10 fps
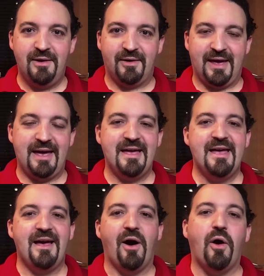Okay,
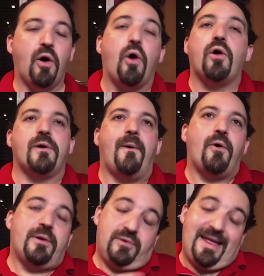
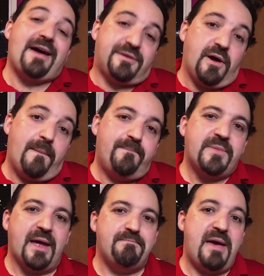or in
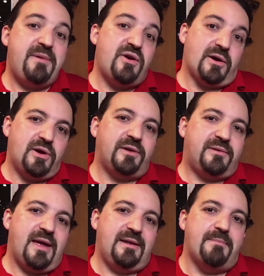desktop, maybe you're
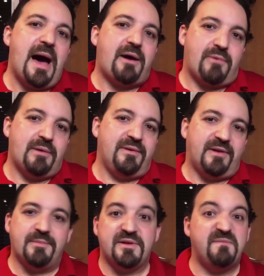not in the background in
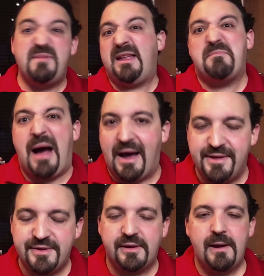terms of
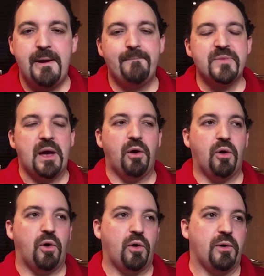minimized,
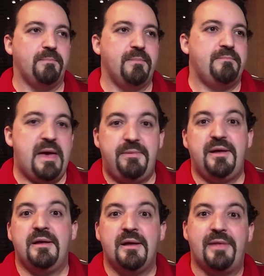or
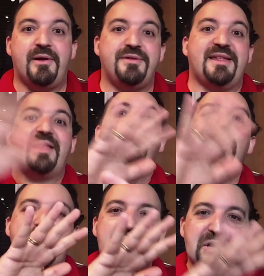maybe there is another
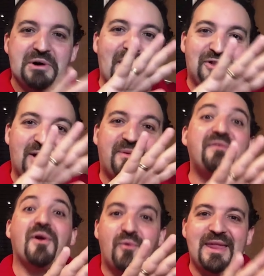window on top
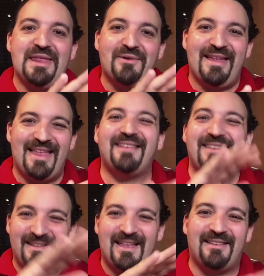of your window, and
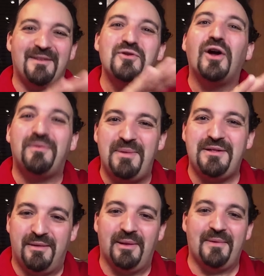that's not
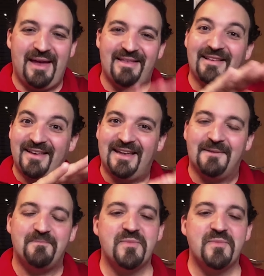visible. Okay, that's hidden.